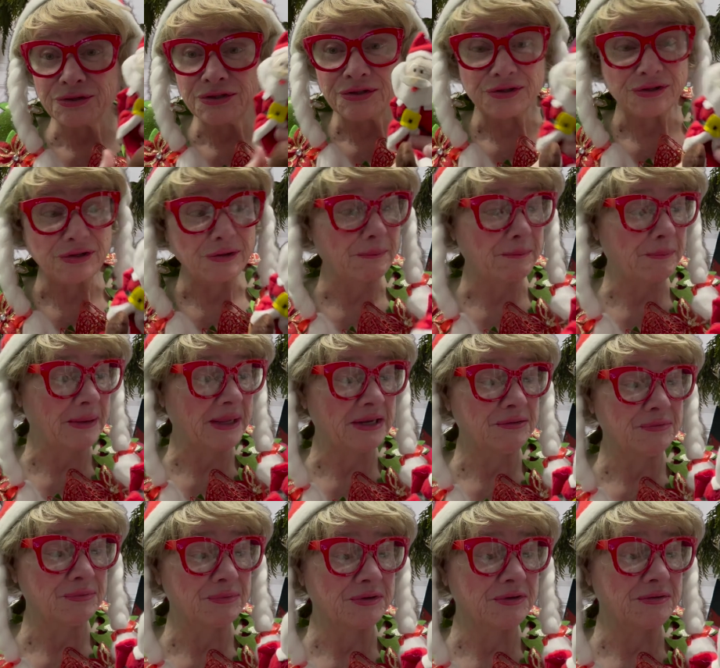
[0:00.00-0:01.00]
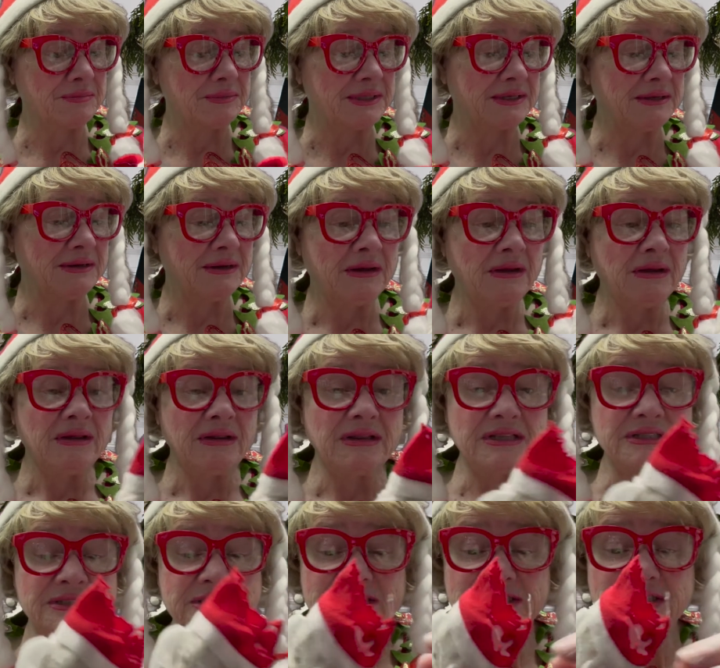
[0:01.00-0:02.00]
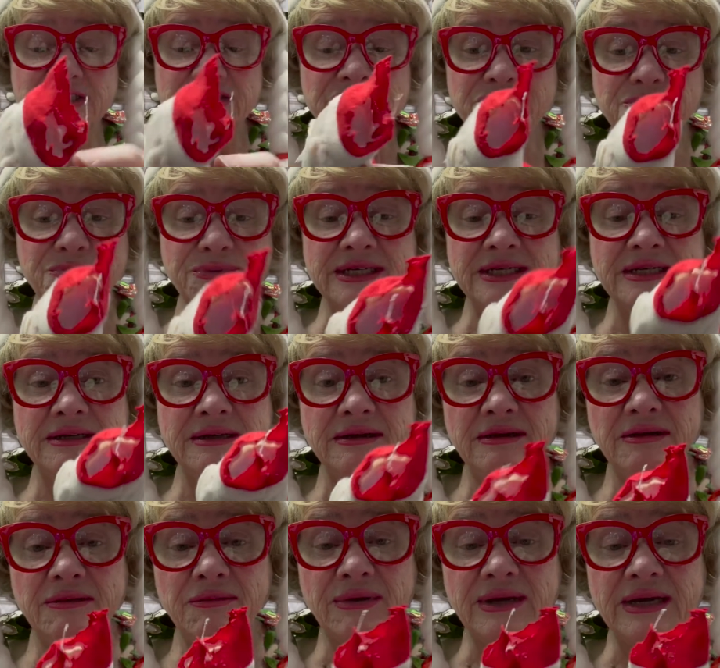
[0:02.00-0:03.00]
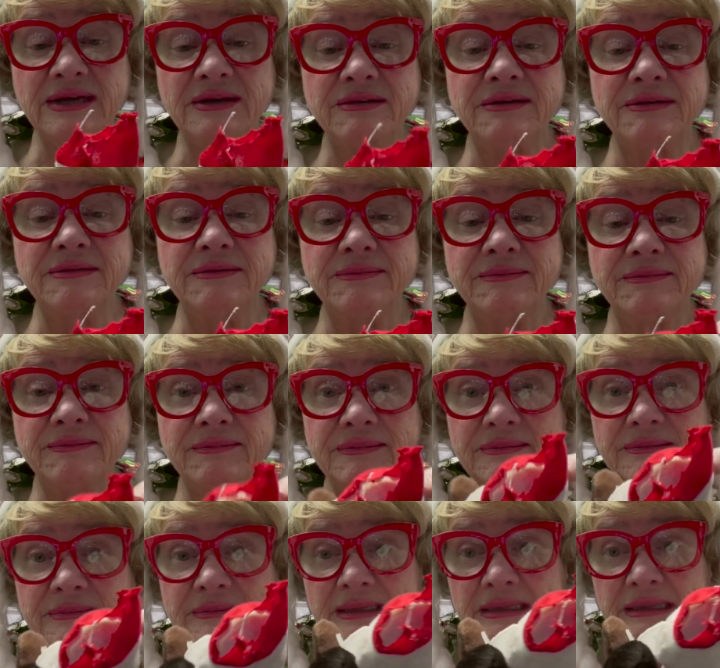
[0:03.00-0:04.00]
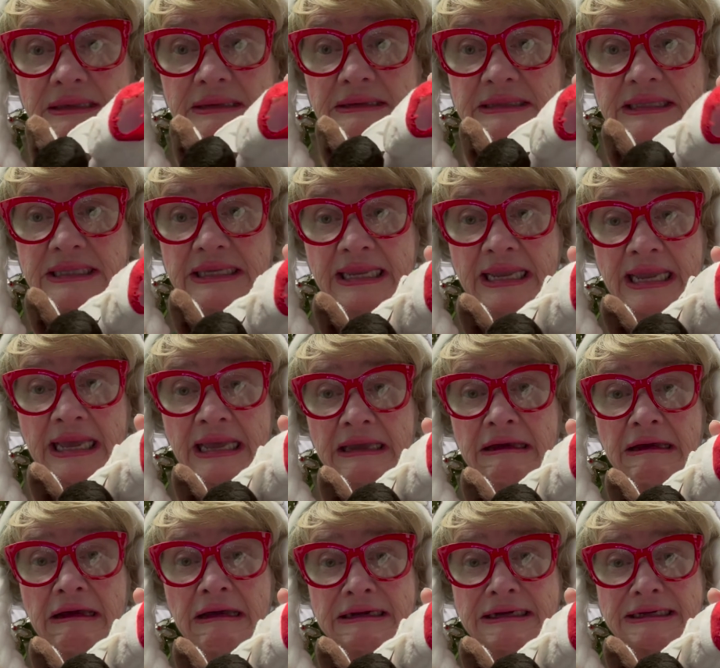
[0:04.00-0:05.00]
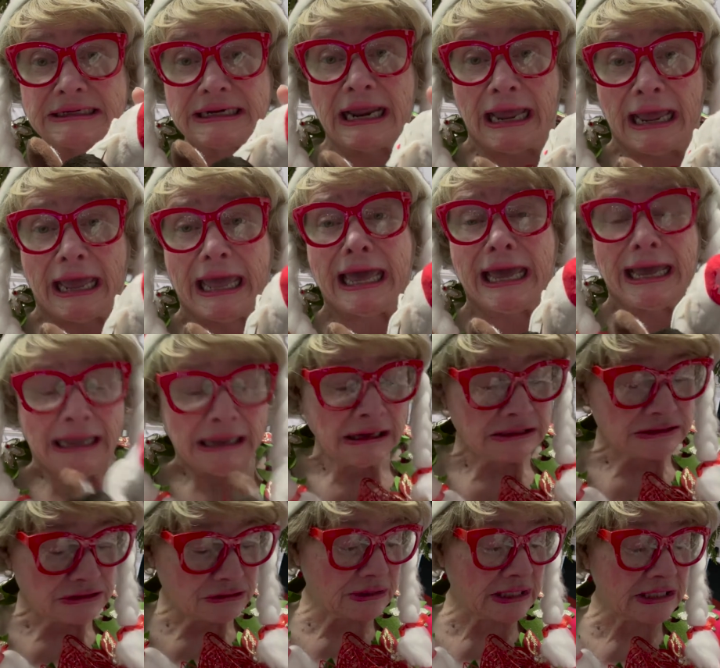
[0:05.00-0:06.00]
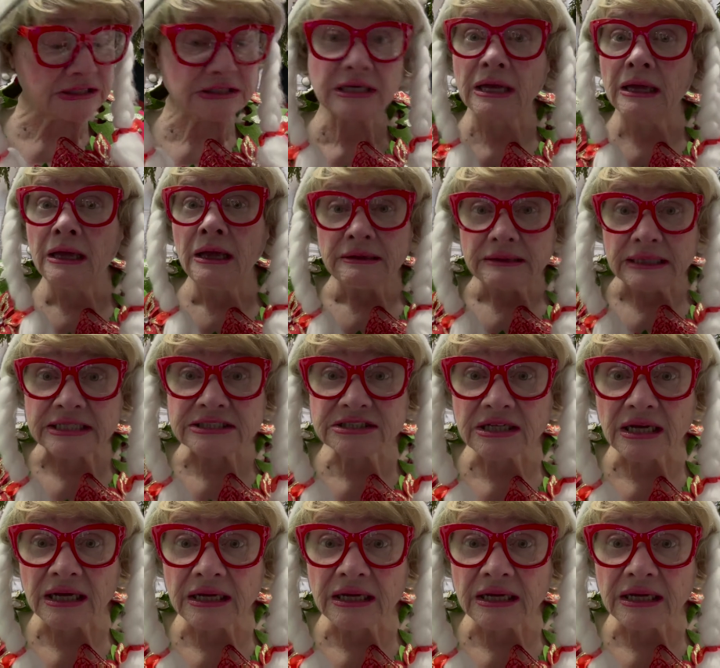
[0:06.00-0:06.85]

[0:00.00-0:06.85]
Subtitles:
their bedroom. And see this one? Well, the cat got it. So that's got a